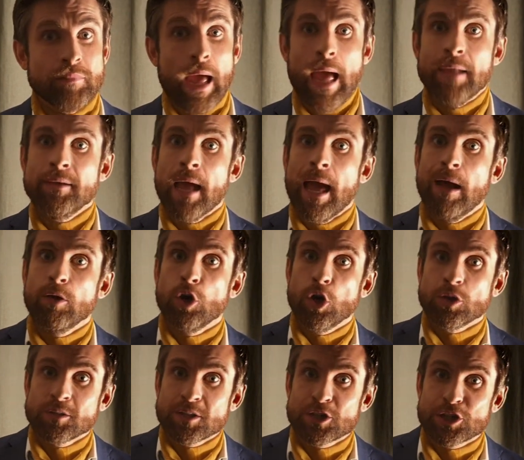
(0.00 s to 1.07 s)
"And how
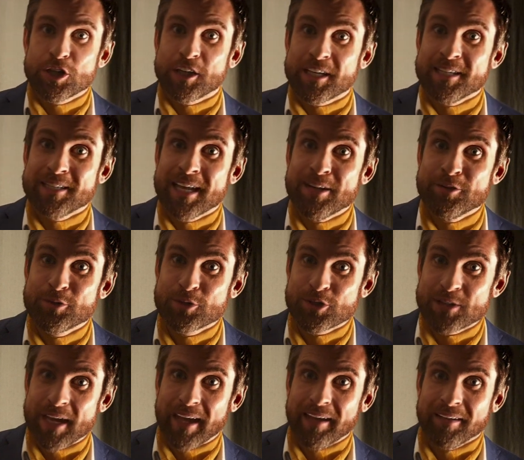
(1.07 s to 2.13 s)
long does Sir intend to
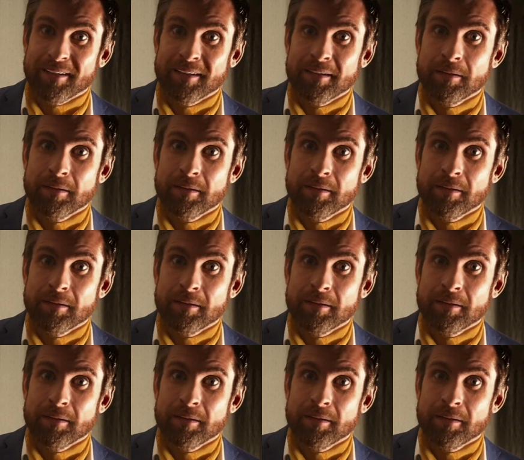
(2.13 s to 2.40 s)
stay?"